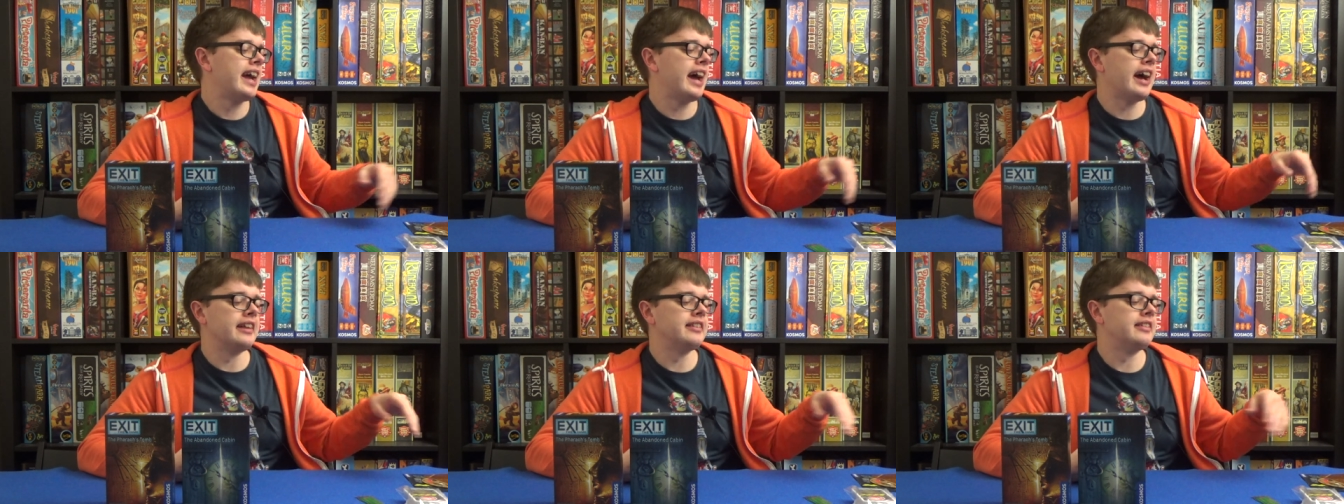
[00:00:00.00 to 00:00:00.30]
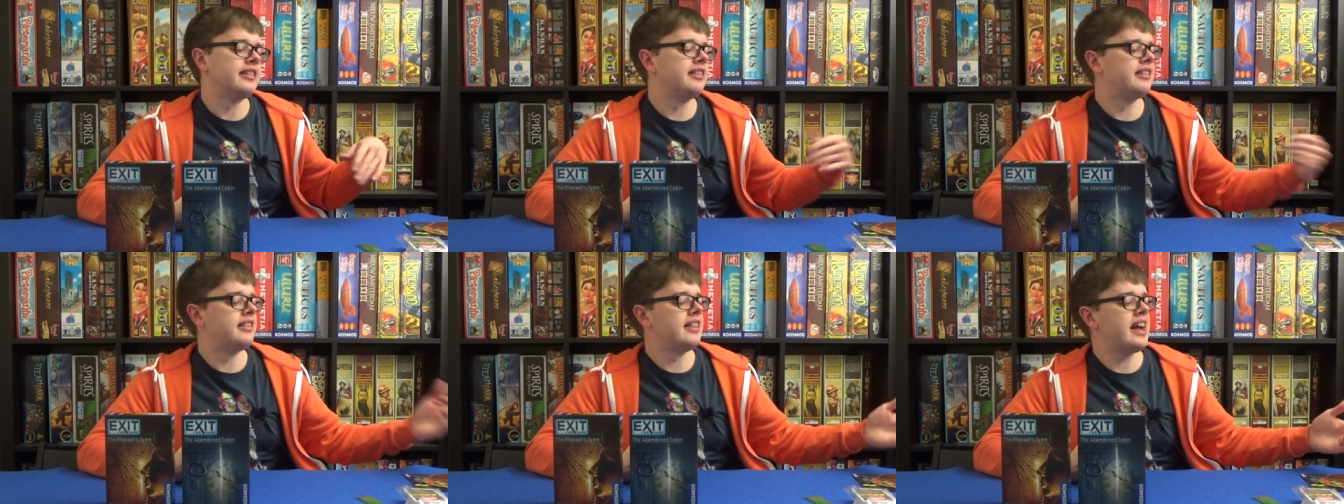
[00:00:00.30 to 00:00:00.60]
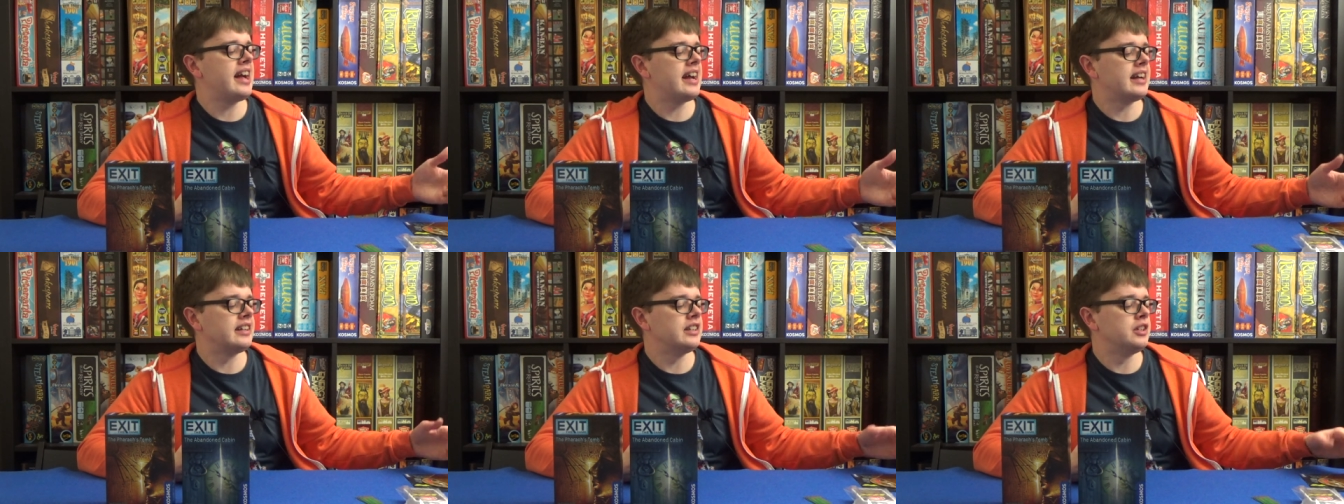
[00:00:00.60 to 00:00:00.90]
and
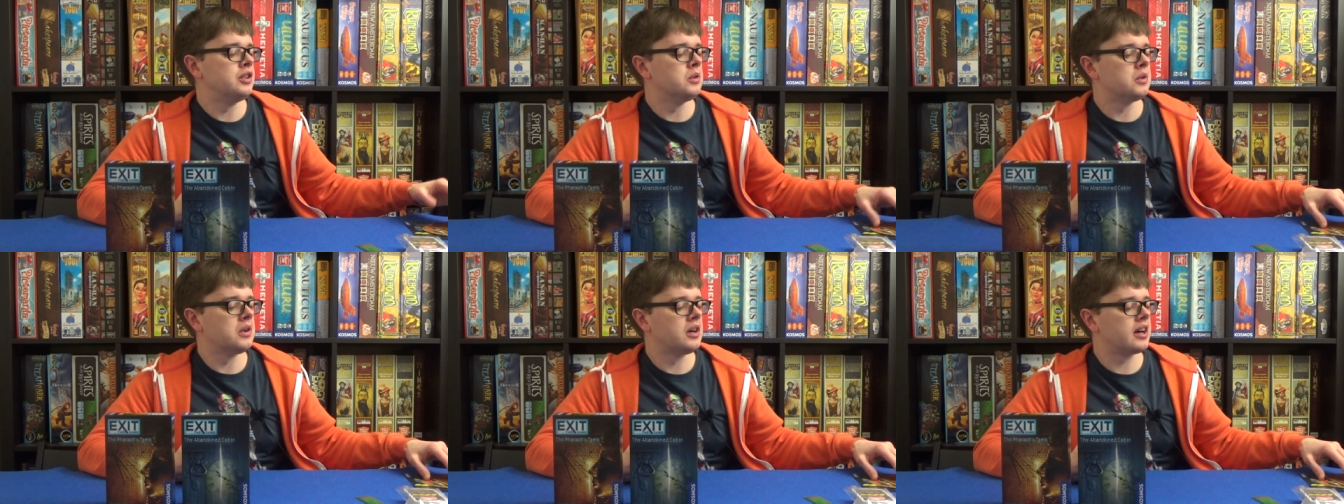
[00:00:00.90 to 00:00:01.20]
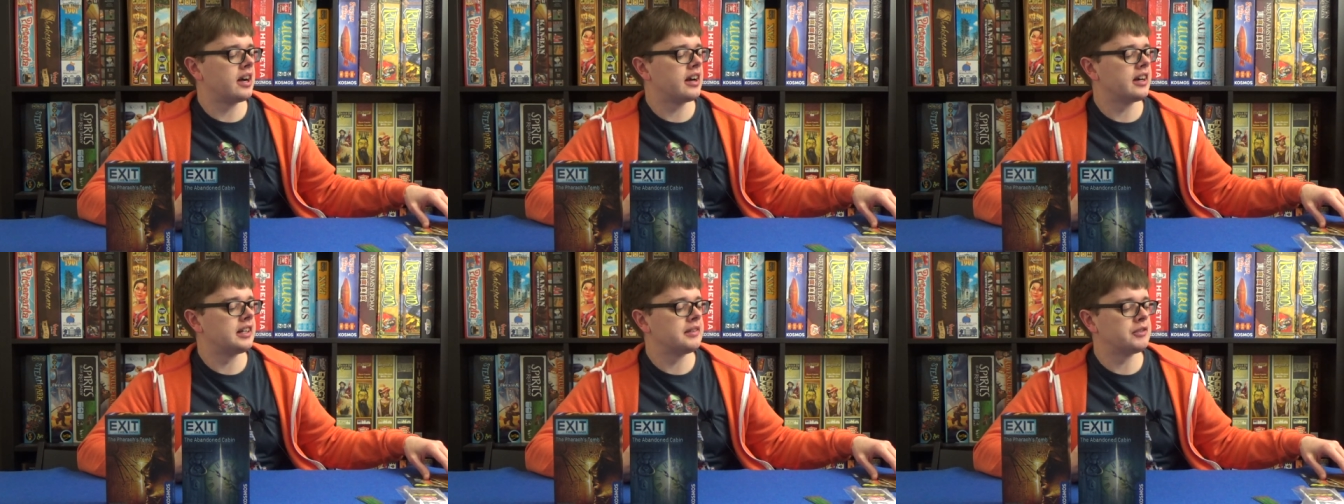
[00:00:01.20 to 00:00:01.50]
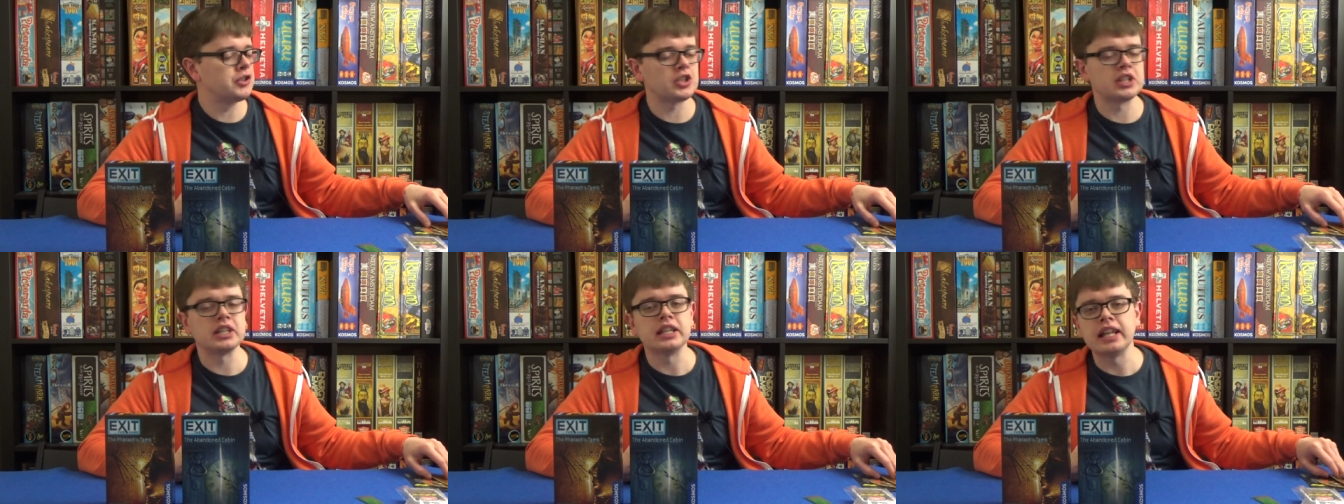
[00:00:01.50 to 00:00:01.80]
then you are kind of
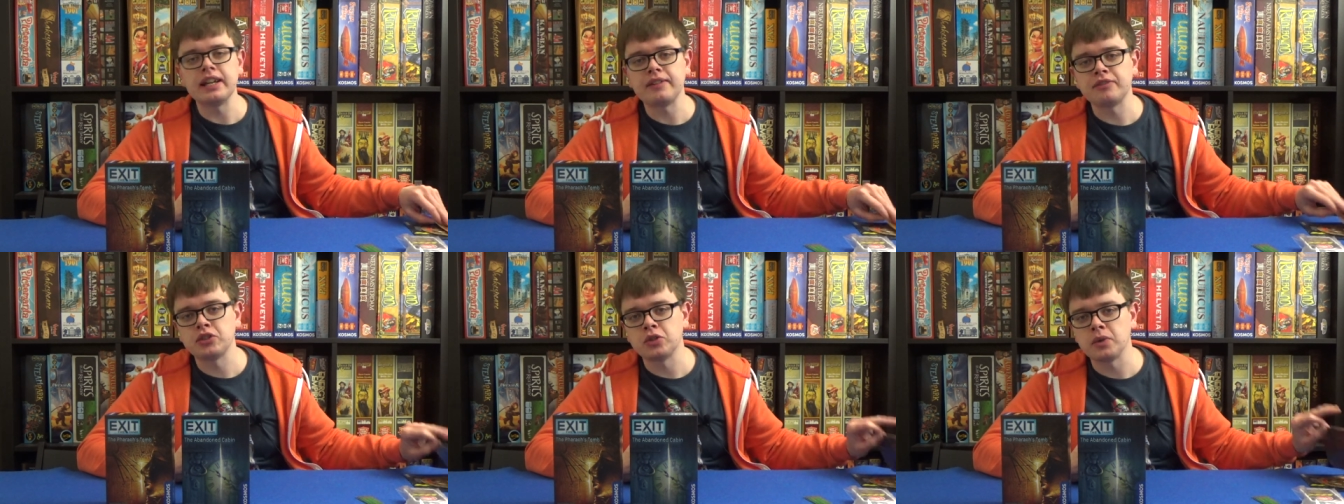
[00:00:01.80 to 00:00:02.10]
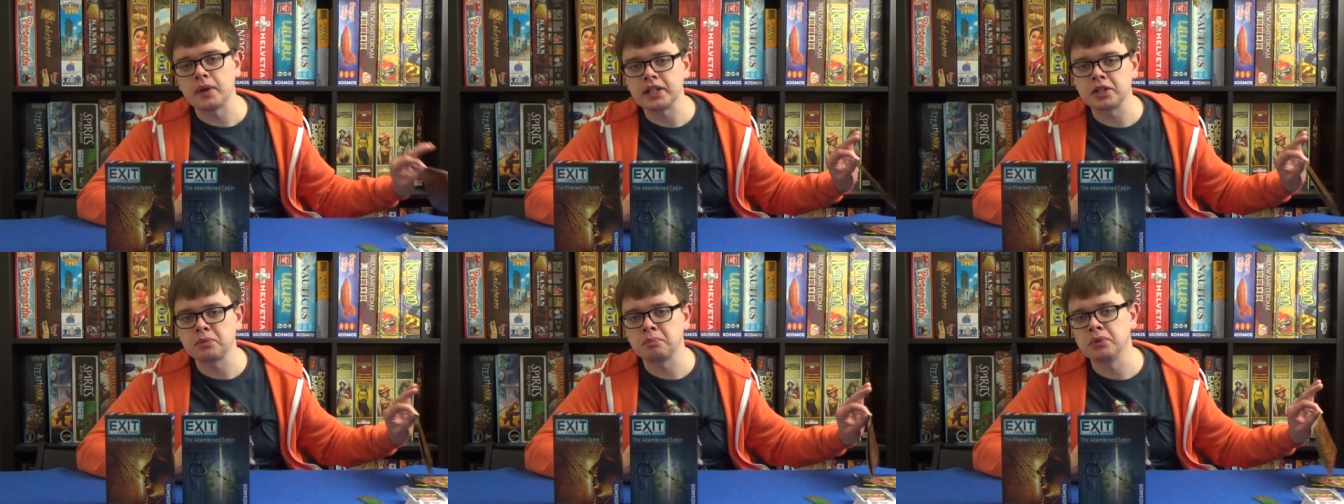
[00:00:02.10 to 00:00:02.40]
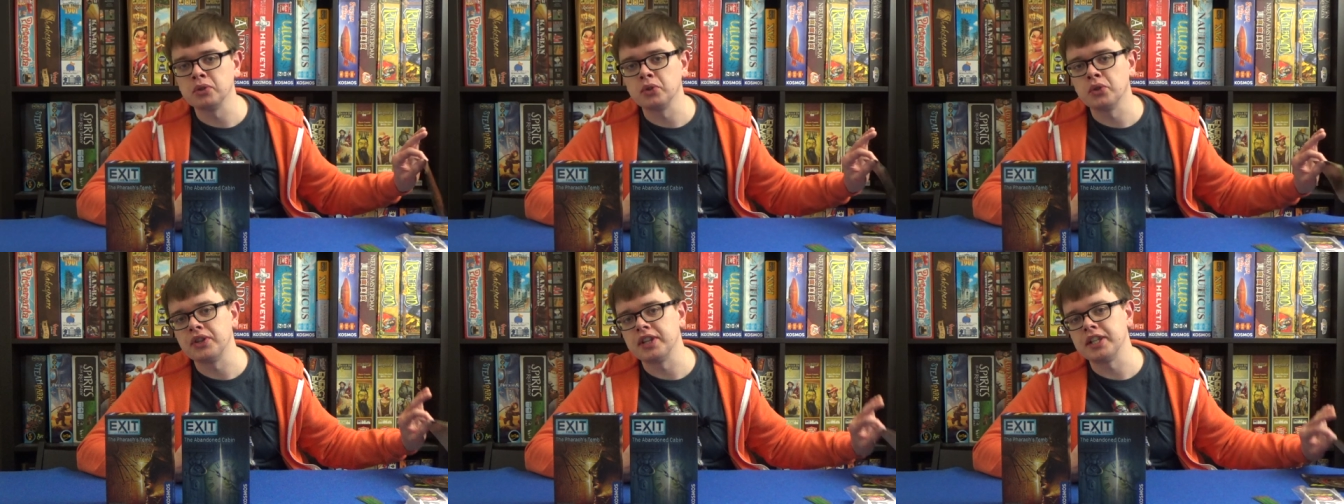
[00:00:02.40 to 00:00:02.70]
just left to
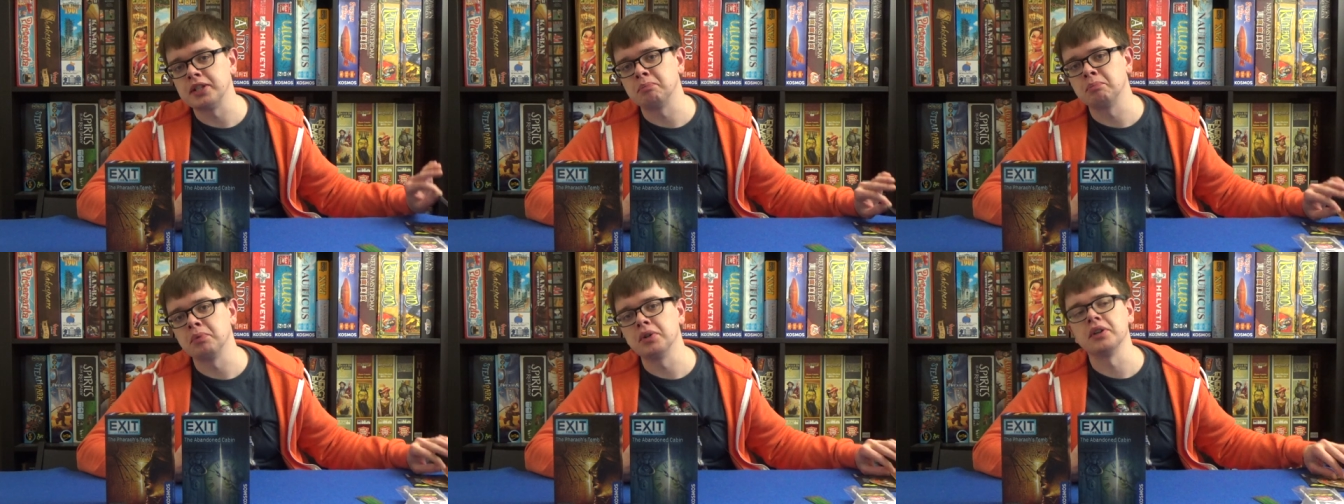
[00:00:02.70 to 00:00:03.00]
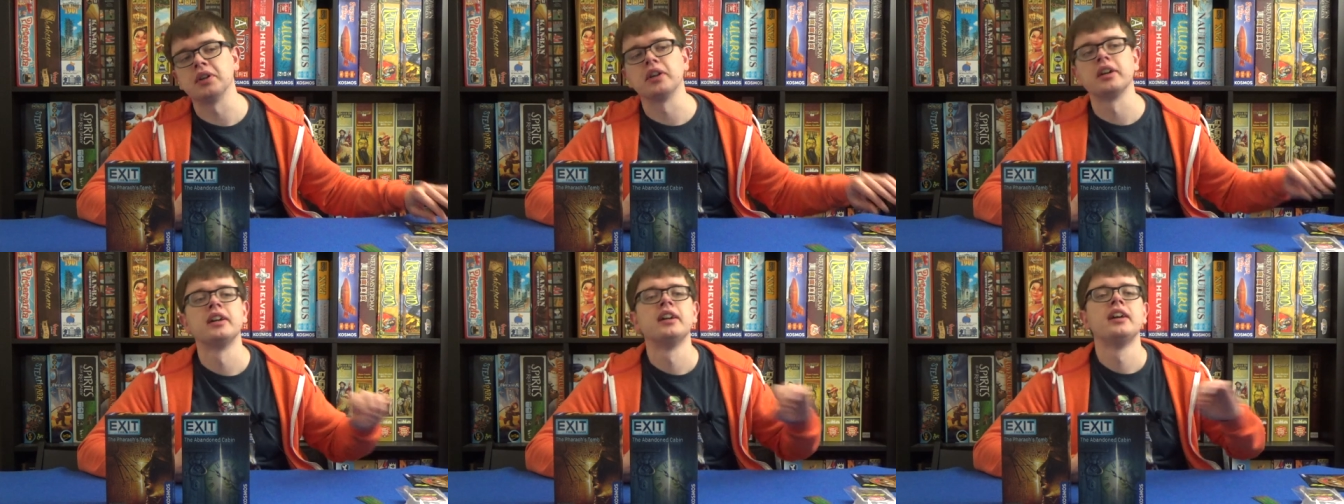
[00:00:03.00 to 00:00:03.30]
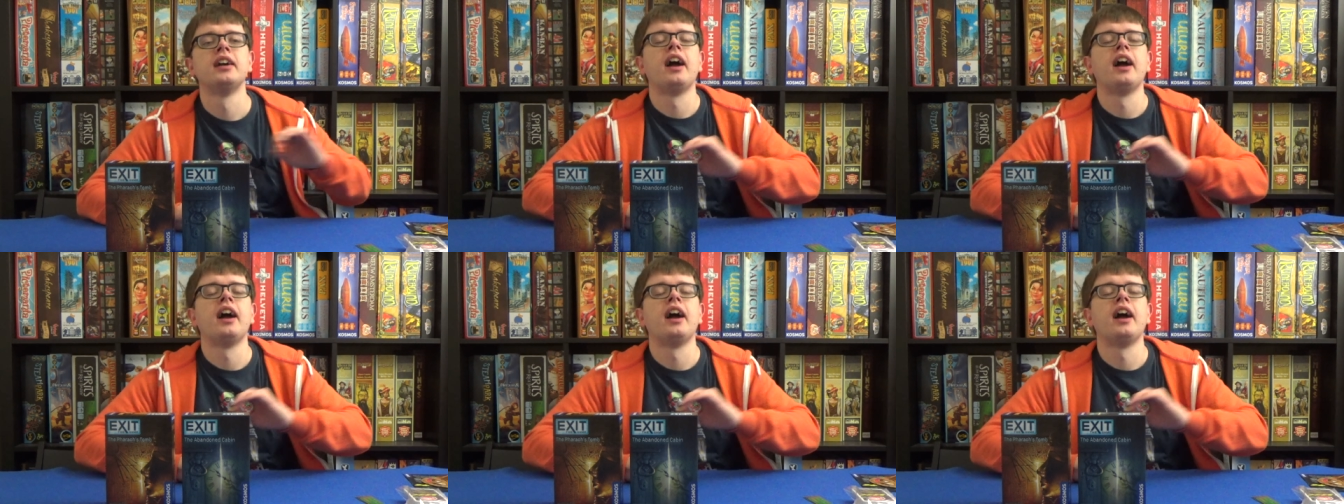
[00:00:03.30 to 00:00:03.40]
explore this book,